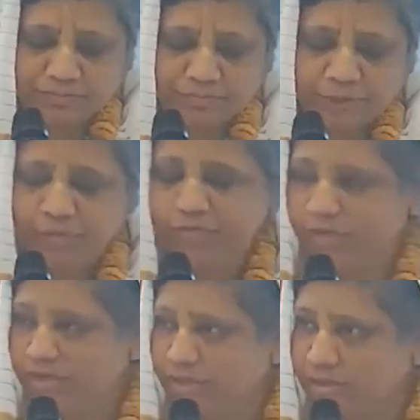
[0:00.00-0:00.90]
we
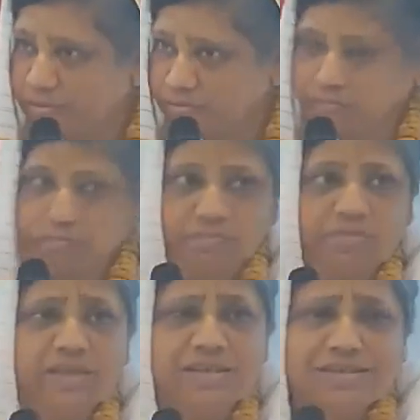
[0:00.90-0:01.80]
find that
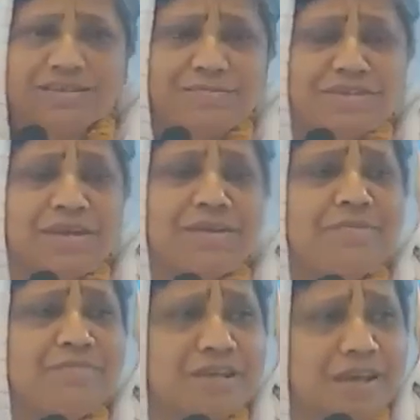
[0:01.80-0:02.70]

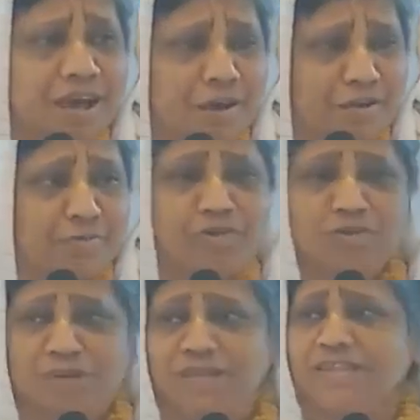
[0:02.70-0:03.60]
sometimes our spiritual
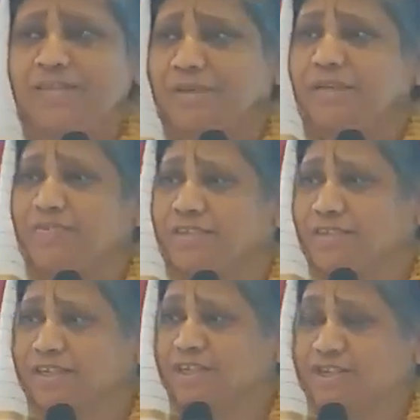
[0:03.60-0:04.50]
master may give us
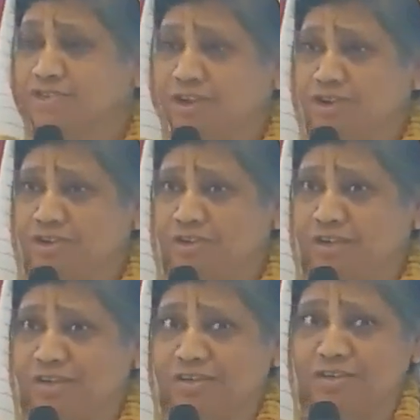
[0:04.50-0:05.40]
an instruction,
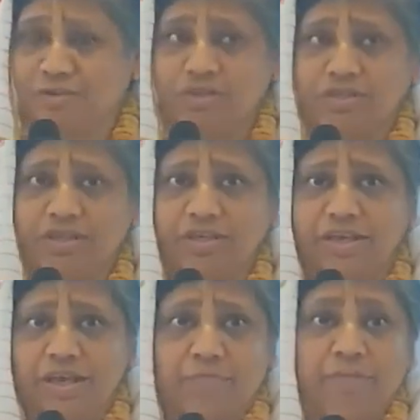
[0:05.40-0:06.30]
and it's like
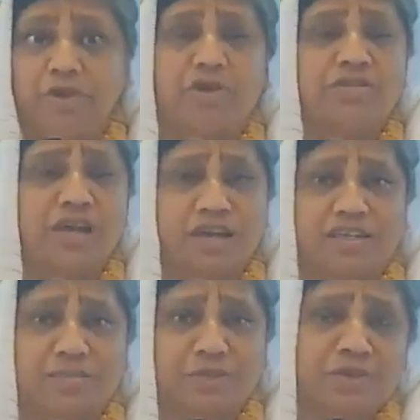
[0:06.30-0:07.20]
beyond
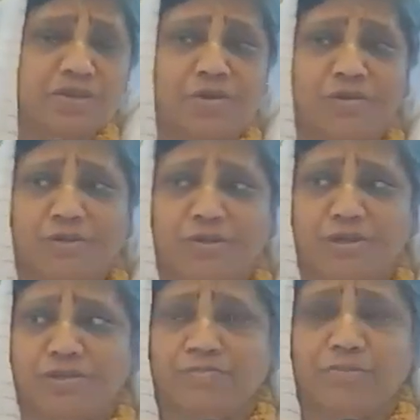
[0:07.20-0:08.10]
us, beyond our,
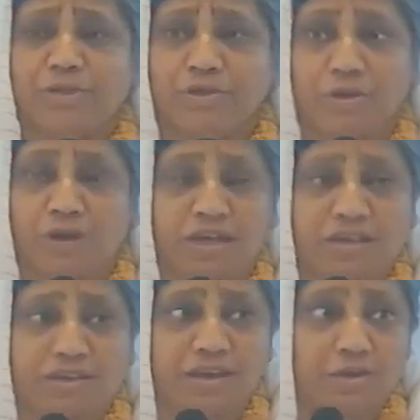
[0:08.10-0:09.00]
it's beyond our
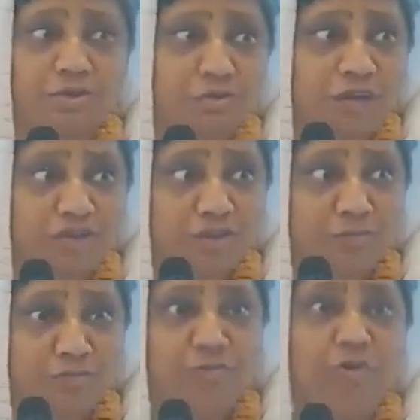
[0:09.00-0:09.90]
head how to actually
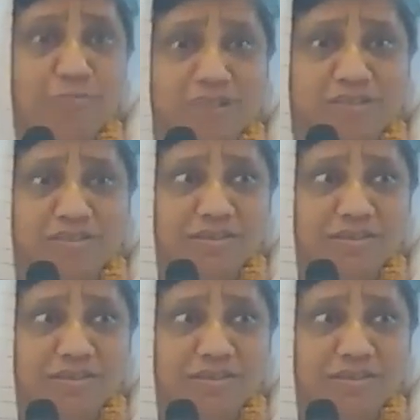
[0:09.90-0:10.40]
perform this